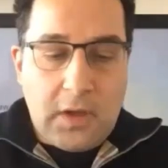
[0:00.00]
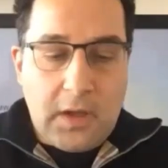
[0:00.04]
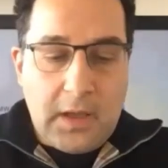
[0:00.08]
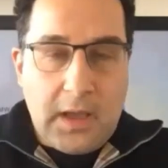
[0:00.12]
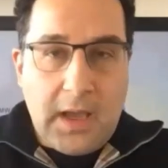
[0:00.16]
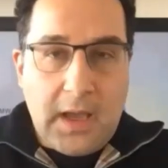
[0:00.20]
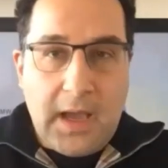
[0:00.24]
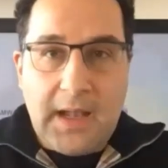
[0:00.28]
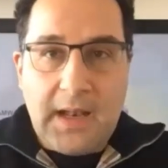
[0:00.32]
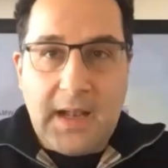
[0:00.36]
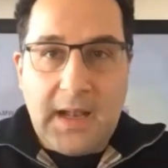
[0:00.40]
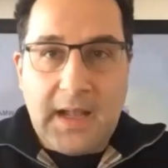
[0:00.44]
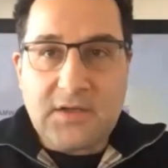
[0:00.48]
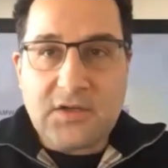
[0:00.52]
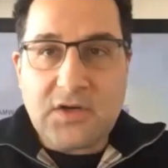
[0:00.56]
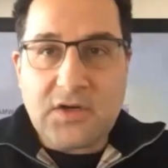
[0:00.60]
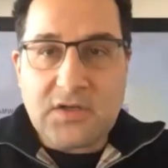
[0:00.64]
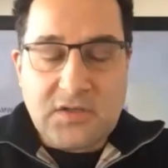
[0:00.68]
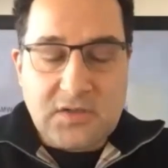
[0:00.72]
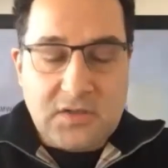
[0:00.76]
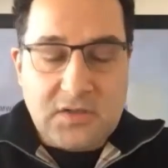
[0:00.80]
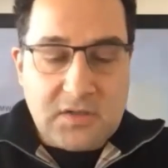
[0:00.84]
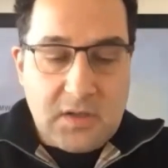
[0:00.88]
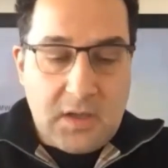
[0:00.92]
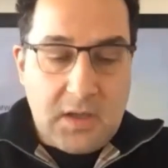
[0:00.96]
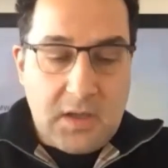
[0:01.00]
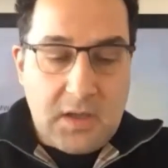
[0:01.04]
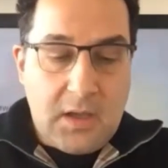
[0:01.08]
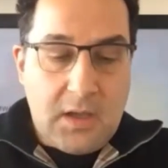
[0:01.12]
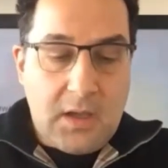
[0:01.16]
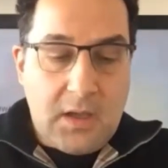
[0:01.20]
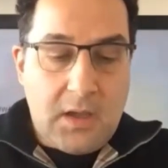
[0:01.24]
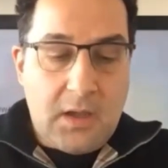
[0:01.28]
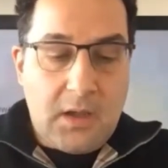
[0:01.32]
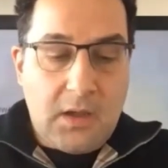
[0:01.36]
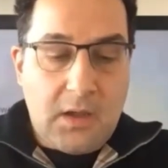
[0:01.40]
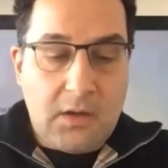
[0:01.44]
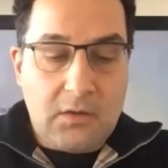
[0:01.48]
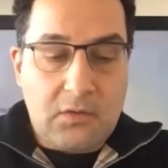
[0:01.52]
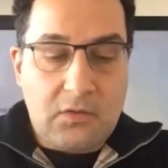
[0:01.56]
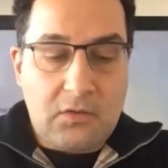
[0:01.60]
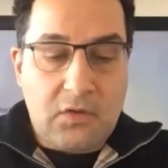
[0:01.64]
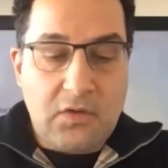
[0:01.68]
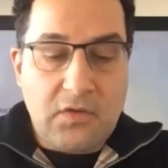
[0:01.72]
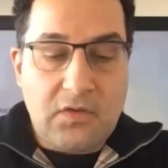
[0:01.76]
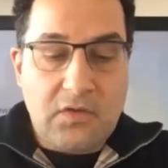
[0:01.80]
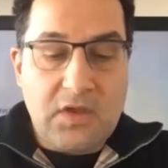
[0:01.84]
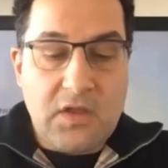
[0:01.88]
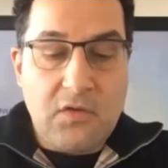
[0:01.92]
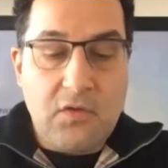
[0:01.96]
I just
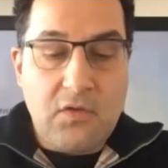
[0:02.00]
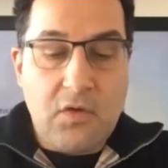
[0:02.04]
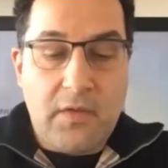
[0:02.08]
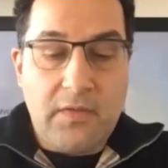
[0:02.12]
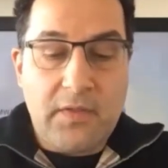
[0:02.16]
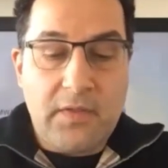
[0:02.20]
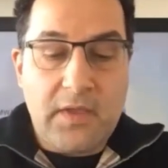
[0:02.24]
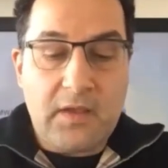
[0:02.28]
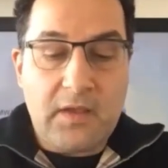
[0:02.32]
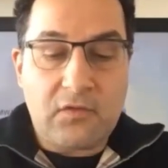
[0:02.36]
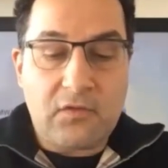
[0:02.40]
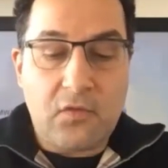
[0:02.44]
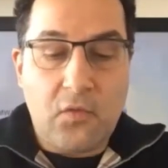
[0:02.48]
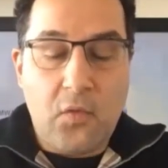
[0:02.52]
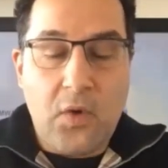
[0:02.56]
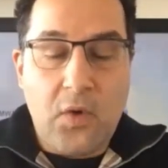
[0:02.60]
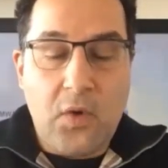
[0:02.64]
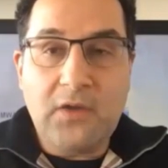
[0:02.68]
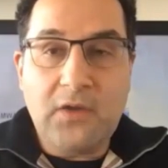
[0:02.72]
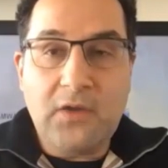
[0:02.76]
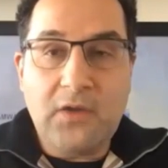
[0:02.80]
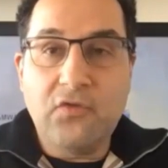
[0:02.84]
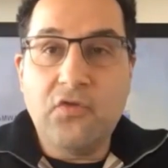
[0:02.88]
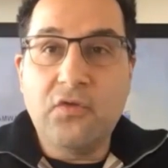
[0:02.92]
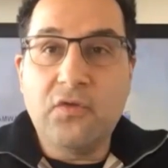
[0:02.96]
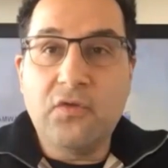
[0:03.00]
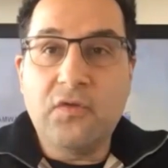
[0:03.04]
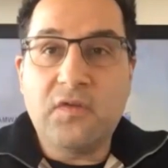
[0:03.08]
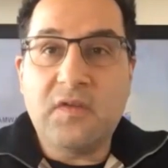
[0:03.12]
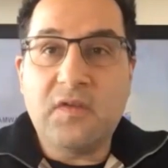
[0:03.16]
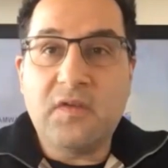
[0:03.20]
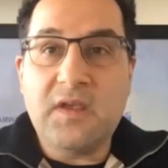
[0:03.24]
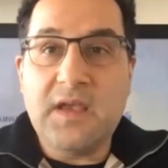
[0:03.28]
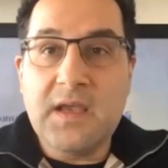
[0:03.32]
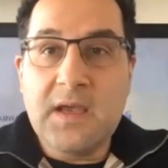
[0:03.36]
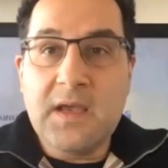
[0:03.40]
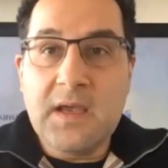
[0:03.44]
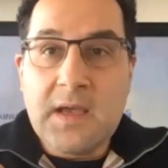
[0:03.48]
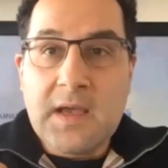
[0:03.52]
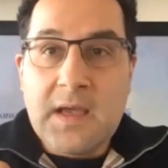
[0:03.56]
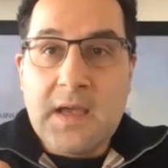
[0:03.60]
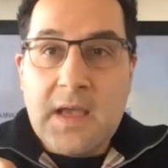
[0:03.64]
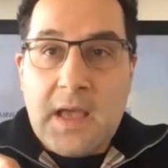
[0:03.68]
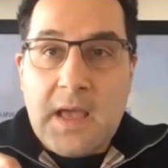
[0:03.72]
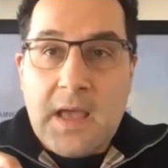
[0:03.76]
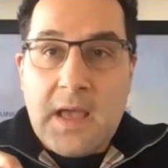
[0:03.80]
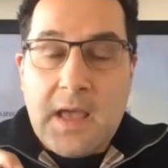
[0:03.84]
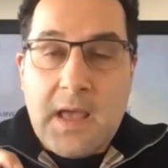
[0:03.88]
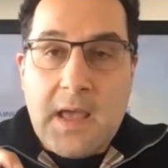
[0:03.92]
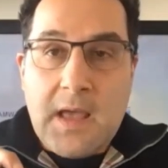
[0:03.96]
continue on this. So where do you see
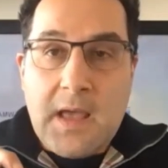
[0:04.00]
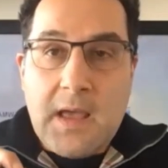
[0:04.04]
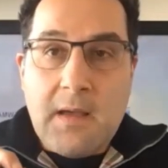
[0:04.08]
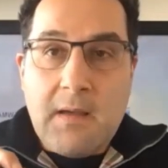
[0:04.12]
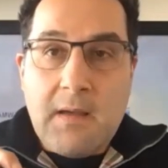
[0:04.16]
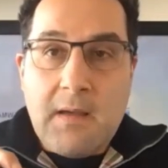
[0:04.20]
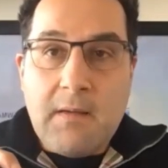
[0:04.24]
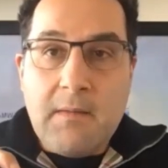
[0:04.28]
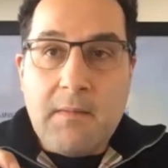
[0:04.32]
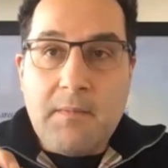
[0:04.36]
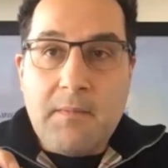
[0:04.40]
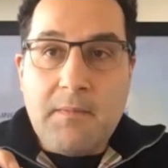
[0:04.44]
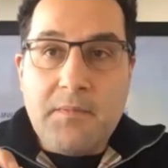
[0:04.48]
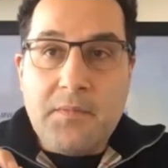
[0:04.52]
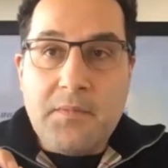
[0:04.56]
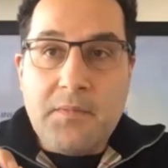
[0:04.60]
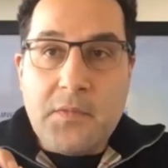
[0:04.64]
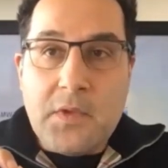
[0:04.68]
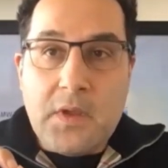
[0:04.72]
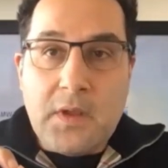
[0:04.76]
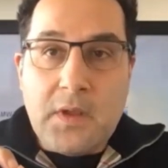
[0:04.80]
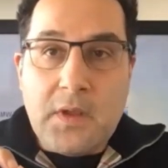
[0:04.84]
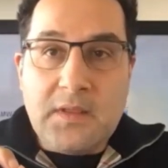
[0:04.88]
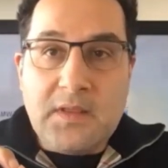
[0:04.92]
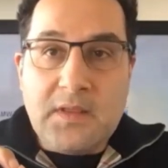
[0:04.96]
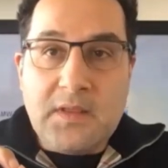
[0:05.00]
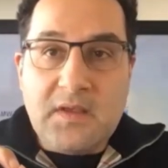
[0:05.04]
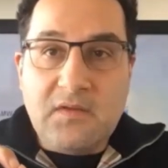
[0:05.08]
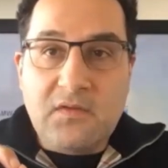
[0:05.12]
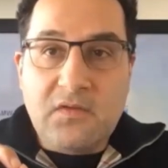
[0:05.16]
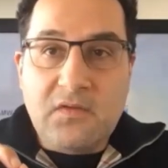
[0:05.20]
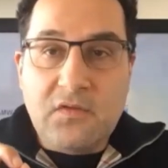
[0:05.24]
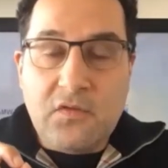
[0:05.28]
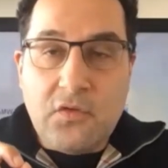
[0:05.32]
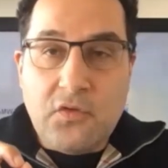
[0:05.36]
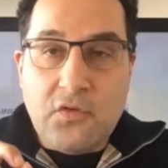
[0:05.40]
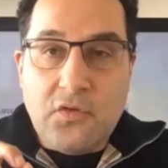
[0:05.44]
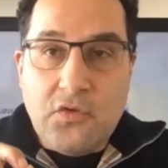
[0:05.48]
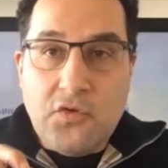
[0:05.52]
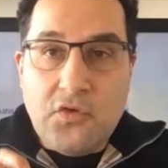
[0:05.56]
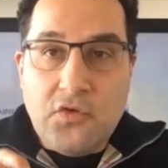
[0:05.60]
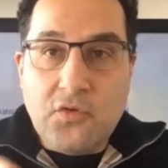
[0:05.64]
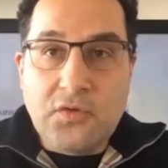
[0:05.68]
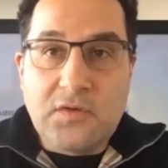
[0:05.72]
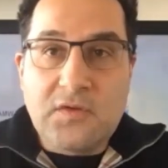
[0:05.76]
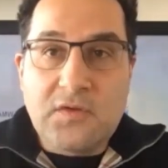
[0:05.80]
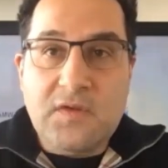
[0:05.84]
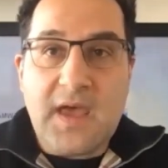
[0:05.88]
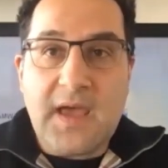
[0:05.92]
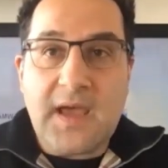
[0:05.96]
this
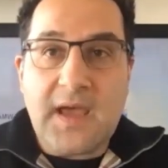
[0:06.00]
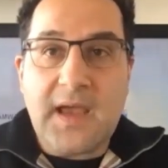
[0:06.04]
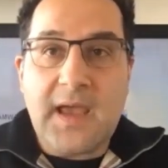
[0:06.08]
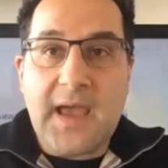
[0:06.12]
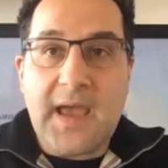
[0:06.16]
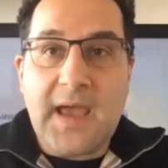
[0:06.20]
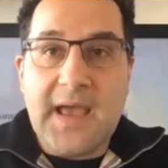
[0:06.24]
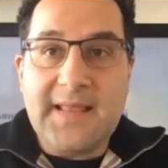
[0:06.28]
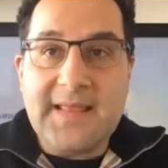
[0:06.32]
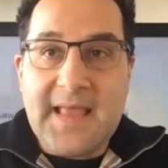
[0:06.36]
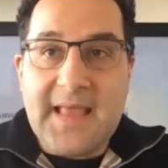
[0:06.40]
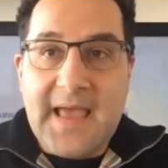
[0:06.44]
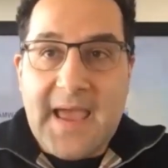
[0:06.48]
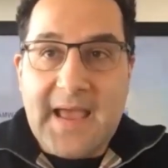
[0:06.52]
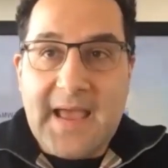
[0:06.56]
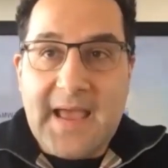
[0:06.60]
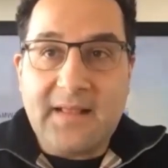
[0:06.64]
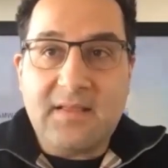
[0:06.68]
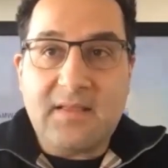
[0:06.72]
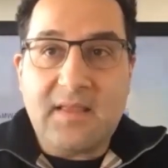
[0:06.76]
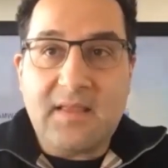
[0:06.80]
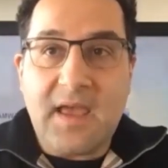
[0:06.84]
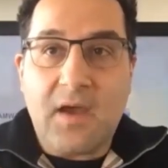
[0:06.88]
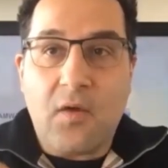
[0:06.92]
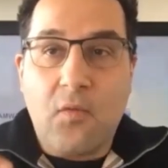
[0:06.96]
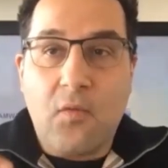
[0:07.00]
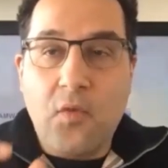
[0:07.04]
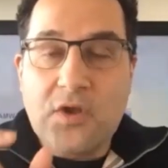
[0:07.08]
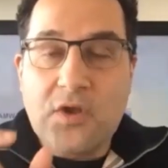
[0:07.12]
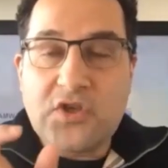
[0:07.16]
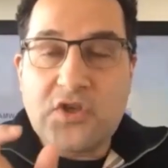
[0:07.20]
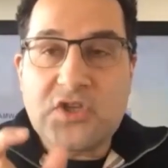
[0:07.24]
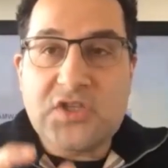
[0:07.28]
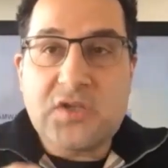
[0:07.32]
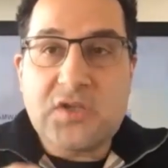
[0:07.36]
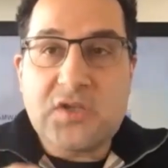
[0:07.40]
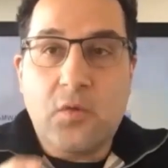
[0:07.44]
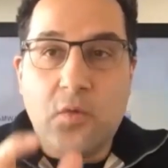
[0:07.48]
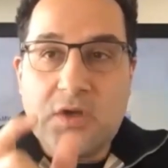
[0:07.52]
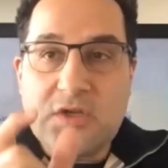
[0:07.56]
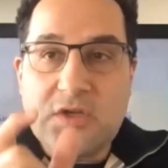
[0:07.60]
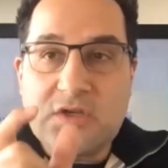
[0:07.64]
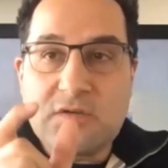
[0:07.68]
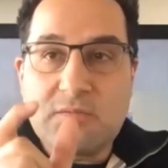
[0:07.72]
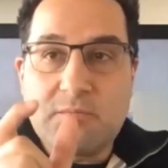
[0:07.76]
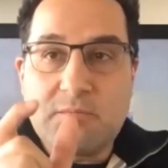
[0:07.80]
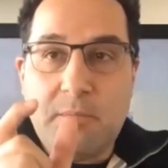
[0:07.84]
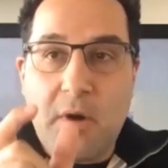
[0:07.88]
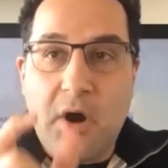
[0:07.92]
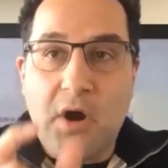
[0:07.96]
new tech and ed tech?
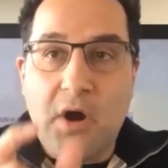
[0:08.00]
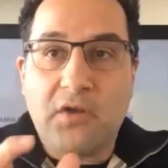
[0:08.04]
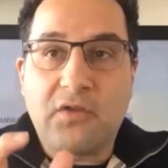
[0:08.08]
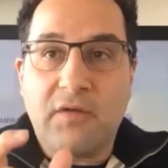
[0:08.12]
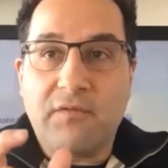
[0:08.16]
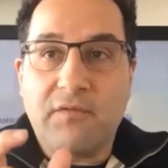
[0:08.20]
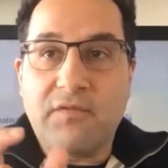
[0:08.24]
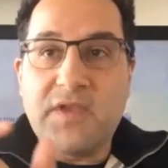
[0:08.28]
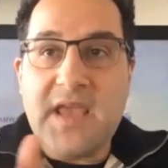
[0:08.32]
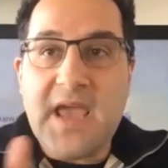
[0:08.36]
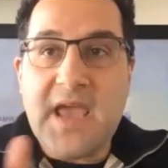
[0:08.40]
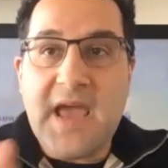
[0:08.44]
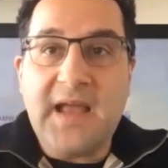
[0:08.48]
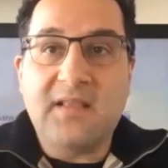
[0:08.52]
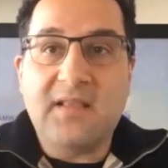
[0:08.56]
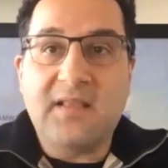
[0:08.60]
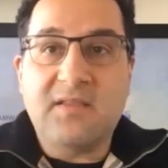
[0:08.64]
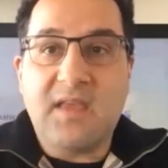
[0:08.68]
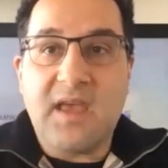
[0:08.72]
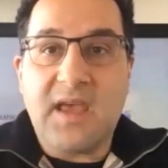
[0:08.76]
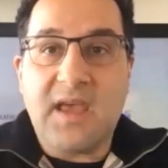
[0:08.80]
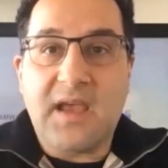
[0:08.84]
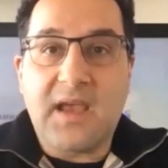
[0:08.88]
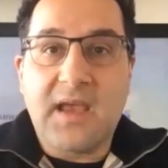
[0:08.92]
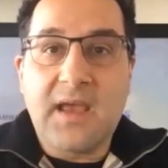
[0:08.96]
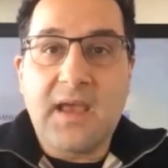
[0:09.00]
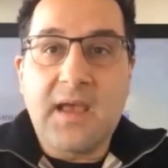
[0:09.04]
Which part of the ed tech